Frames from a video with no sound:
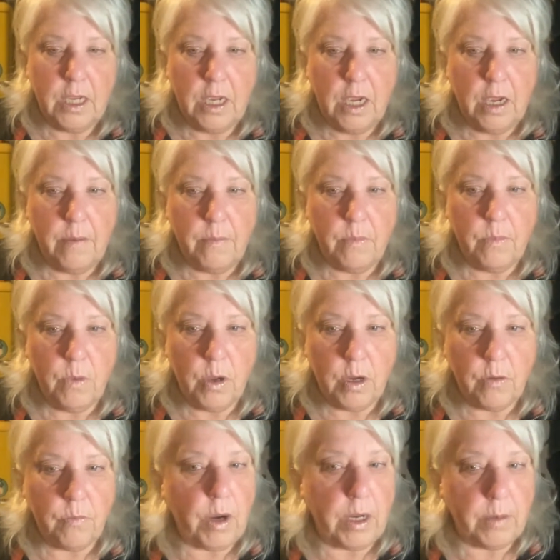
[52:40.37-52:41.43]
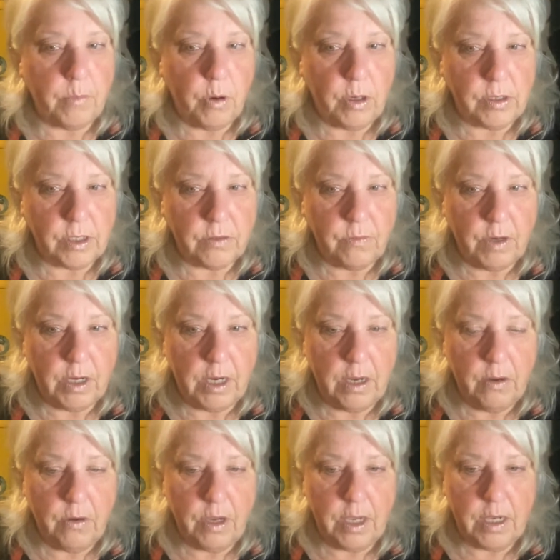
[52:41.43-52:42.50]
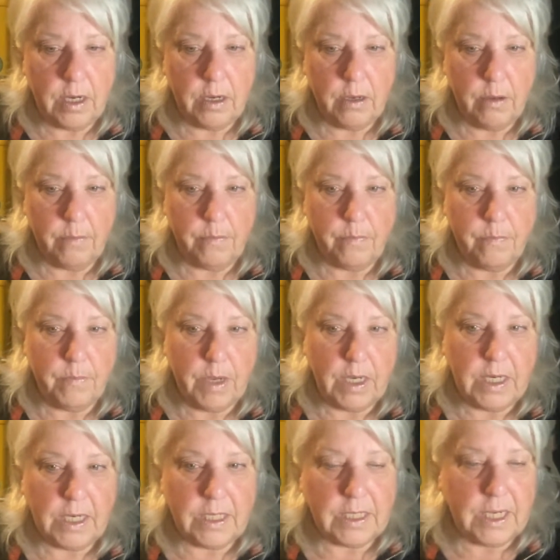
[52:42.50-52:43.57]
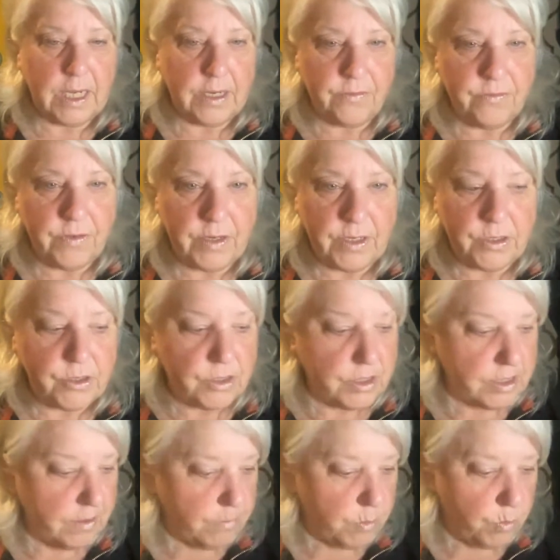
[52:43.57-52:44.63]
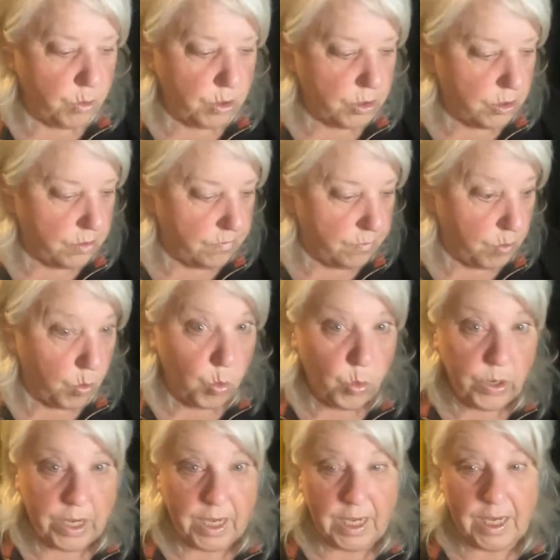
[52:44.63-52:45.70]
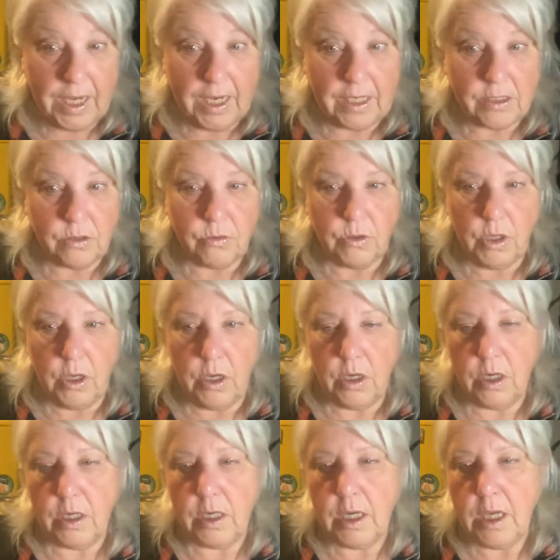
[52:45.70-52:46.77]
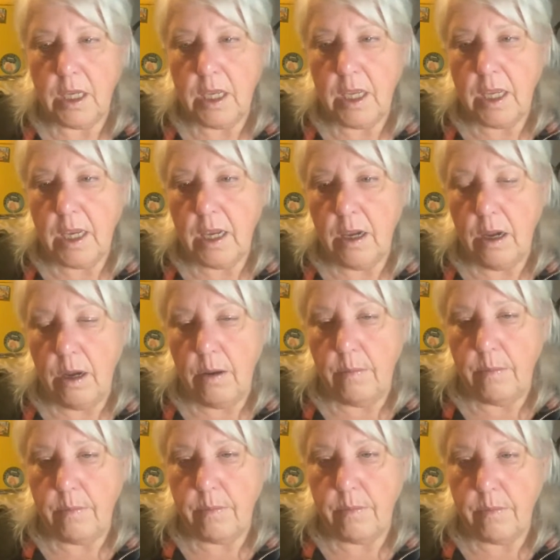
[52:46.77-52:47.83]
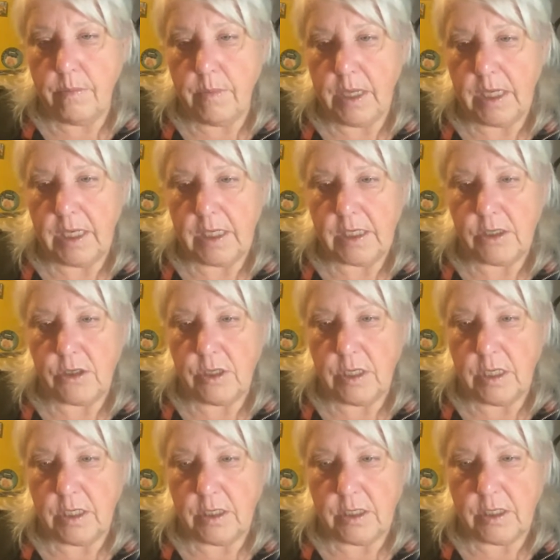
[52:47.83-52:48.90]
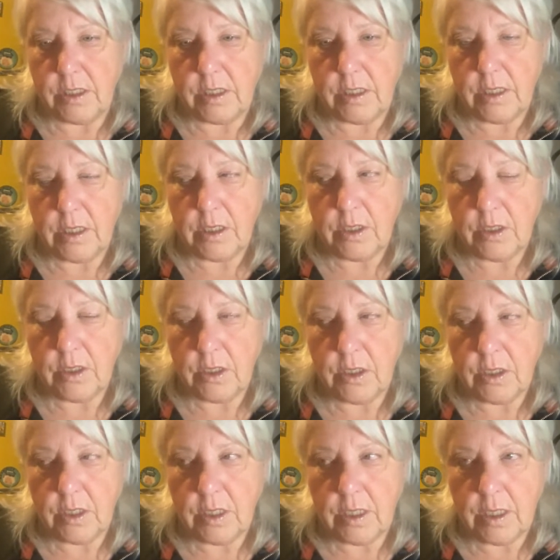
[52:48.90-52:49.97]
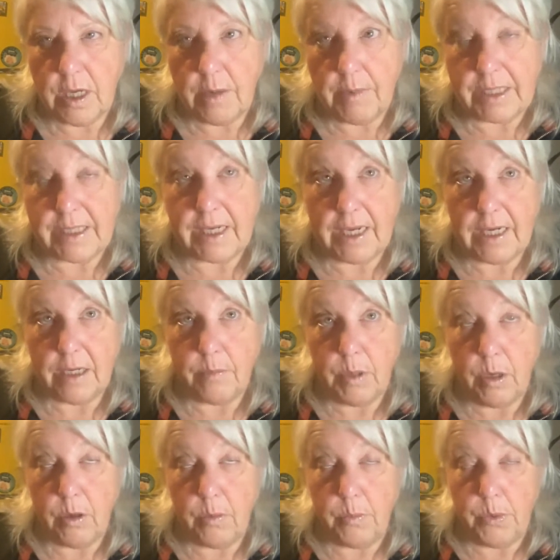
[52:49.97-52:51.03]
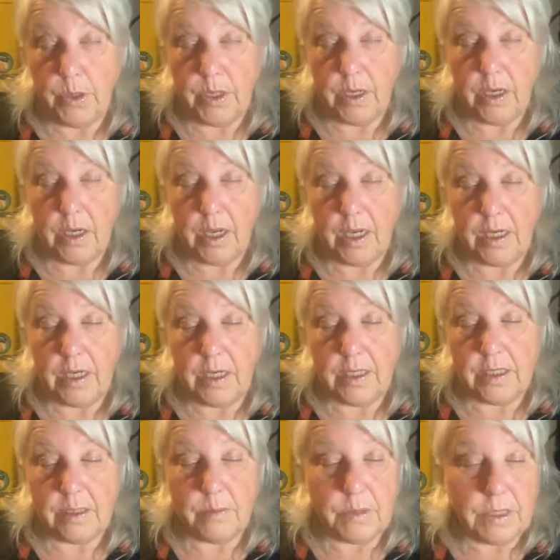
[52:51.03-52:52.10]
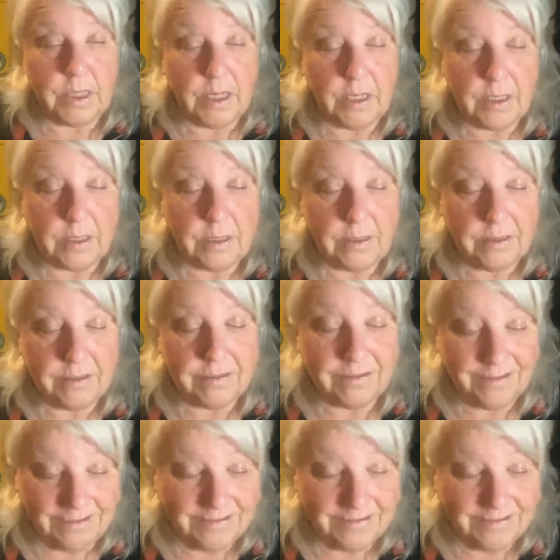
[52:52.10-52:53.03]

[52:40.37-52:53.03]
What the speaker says: I'm on a writing project right now, and I need to get it finished because I've been working on it for way too long. And it's, I'm excited about it, but I need it to be done.